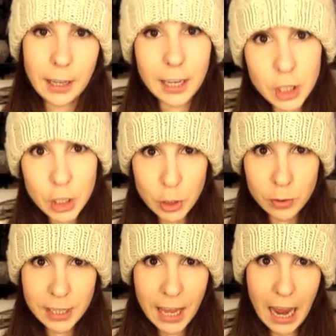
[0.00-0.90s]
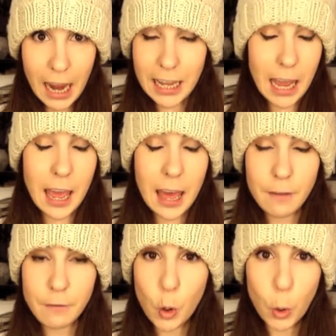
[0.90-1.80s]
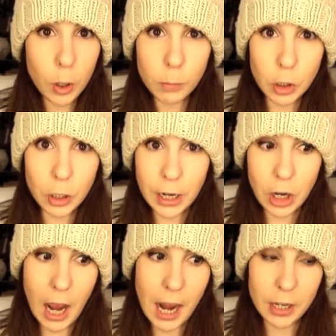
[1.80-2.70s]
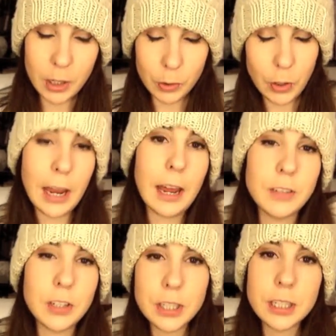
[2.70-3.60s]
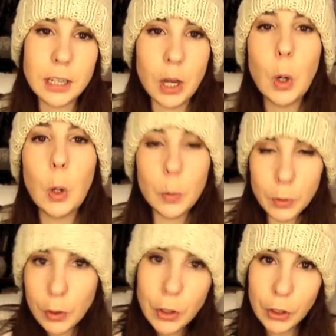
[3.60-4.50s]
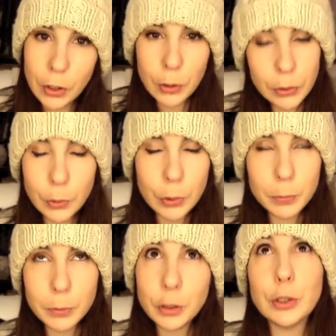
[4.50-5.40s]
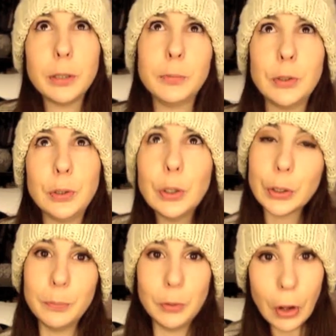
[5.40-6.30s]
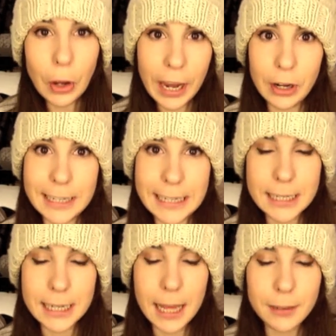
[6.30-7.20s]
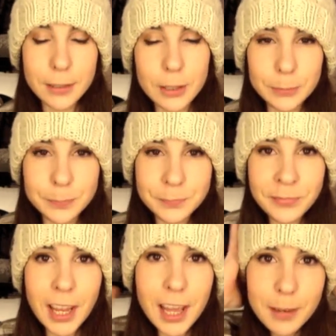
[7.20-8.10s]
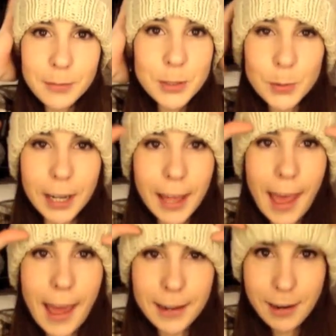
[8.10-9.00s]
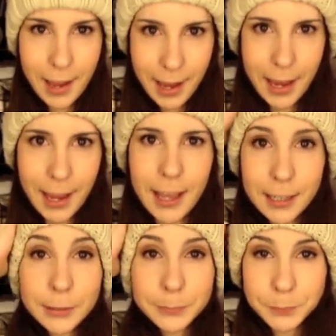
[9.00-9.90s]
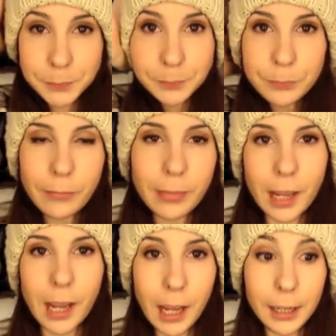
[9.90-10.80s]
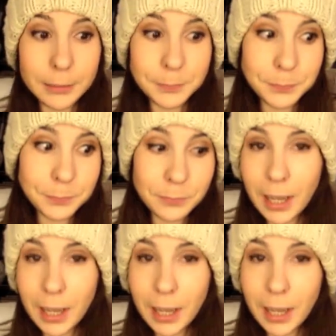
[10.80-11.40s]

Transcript: excuse the hat, I have horrible hair. I don't know, I have just a horrible, horrible, horrible, horrible hair day today. So just a hat and um,